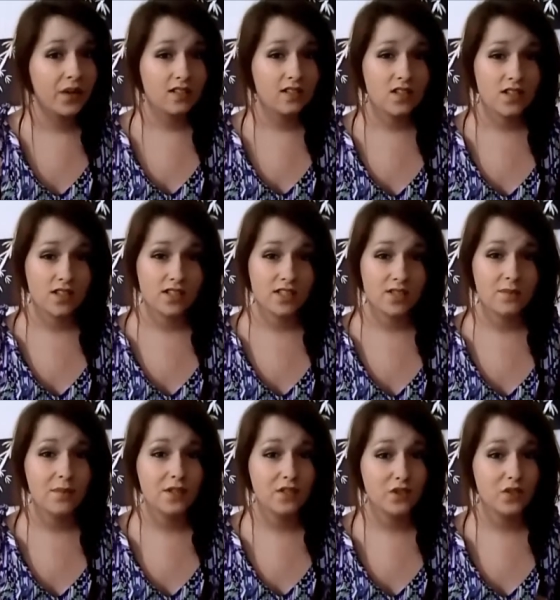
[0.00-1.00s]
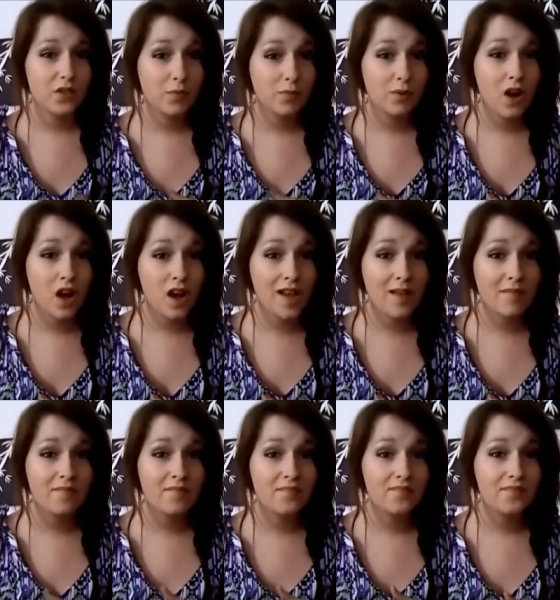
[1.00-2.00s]
Just make sure you
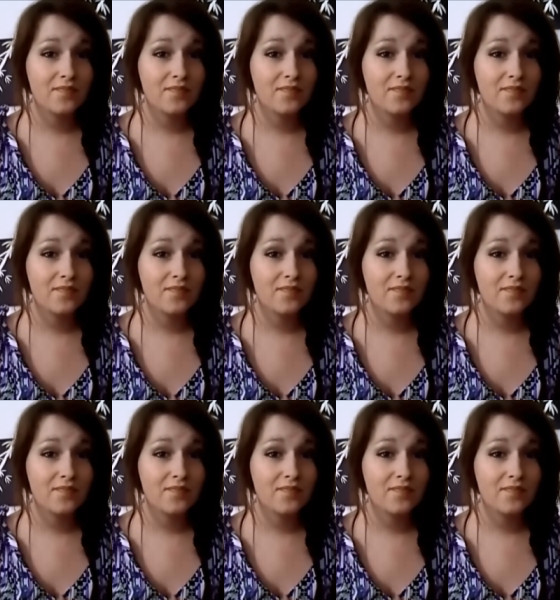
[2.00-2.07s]
prime,